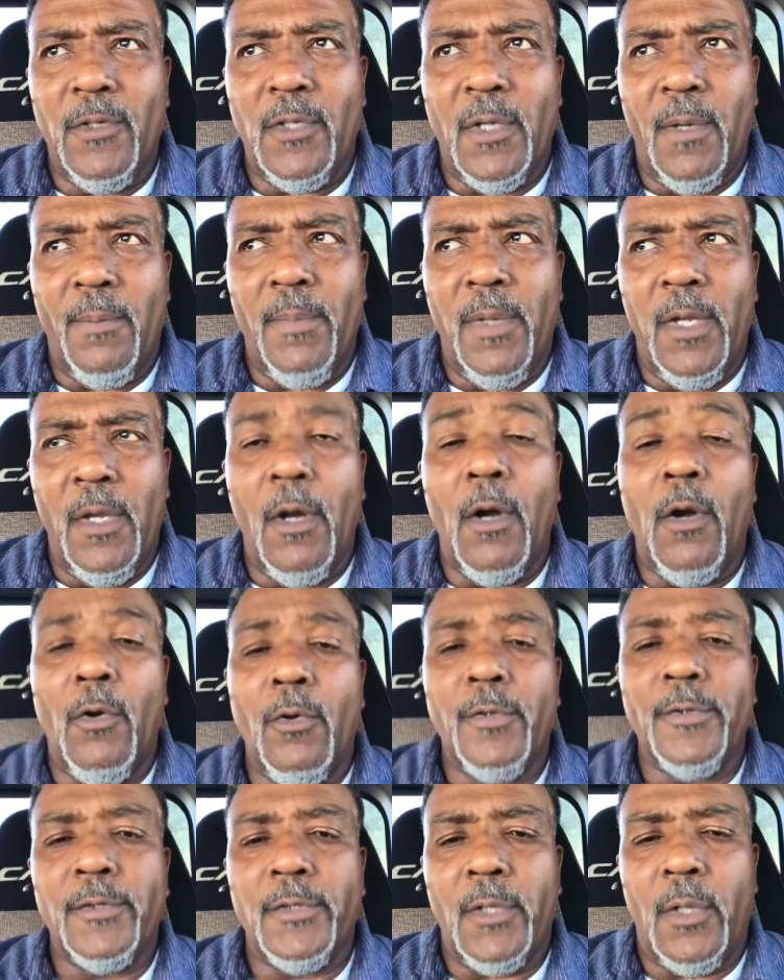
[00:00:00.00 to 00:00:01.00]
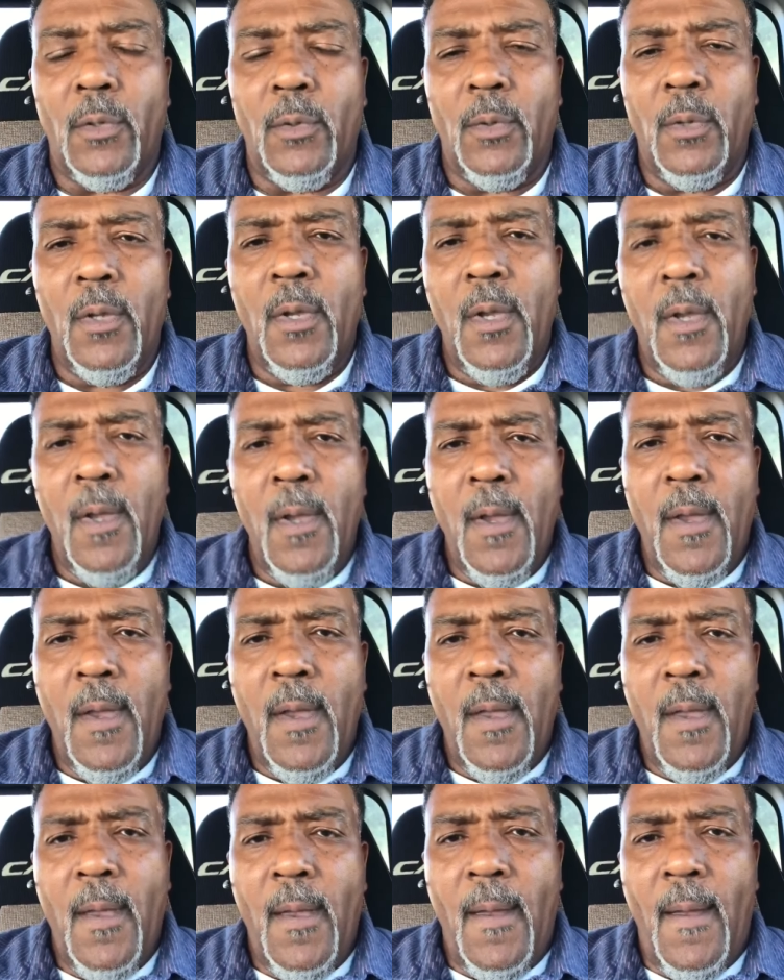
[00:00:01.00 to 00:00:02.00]
you shall be also.
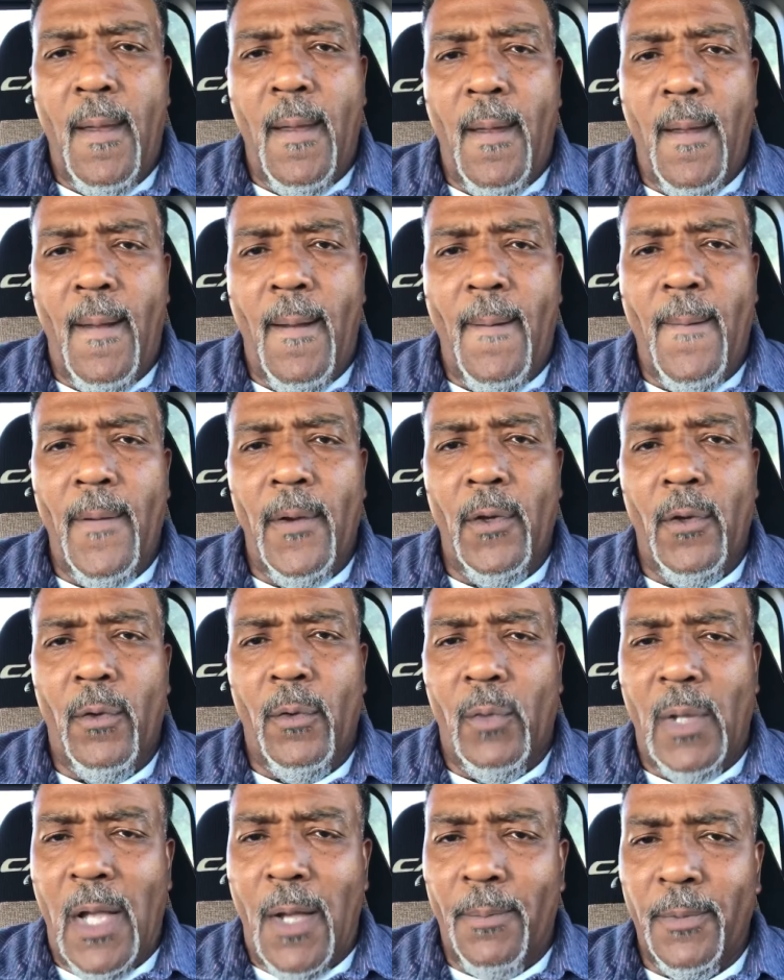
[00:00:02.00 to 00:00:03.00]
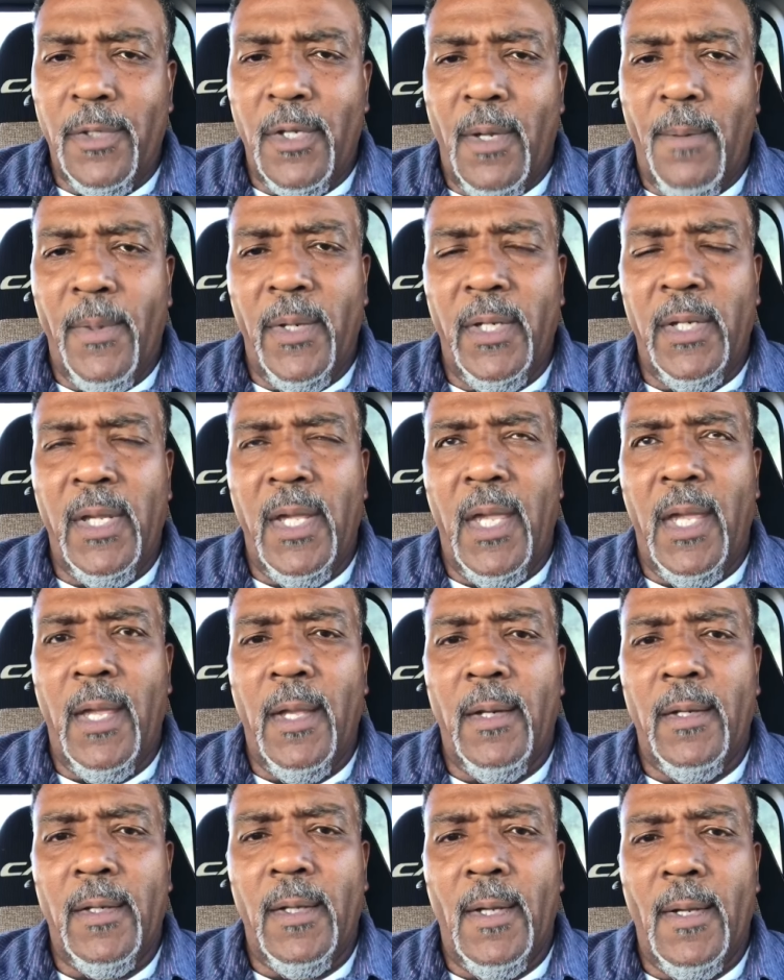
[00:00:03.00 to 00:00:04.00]
You know, I'm coming
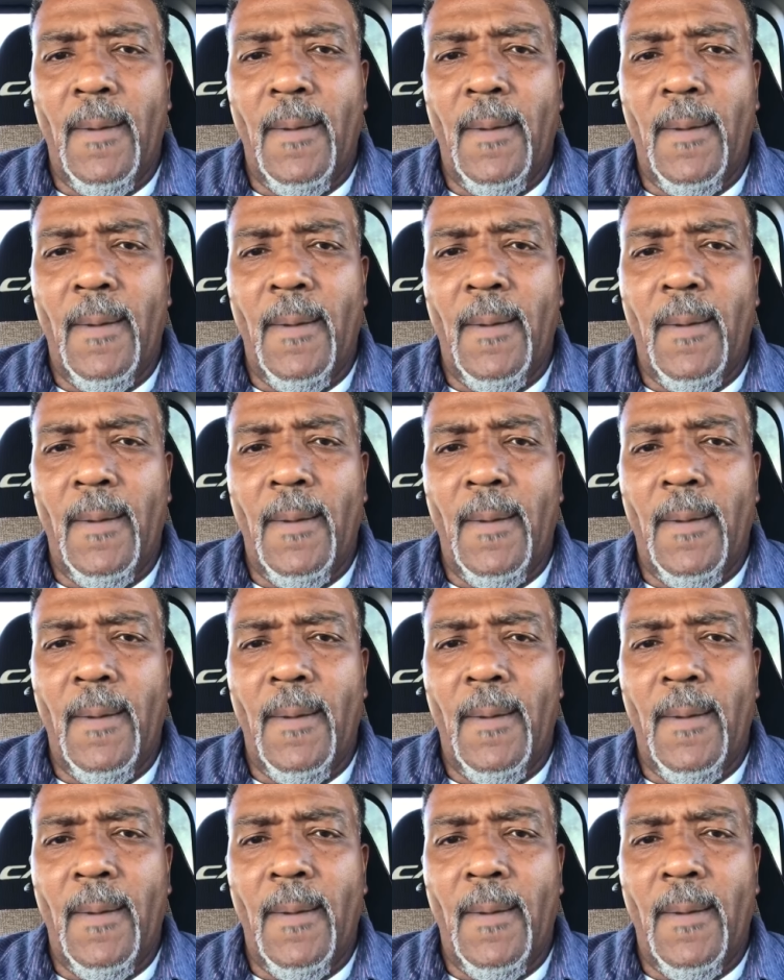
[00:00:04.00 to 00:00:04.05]
again.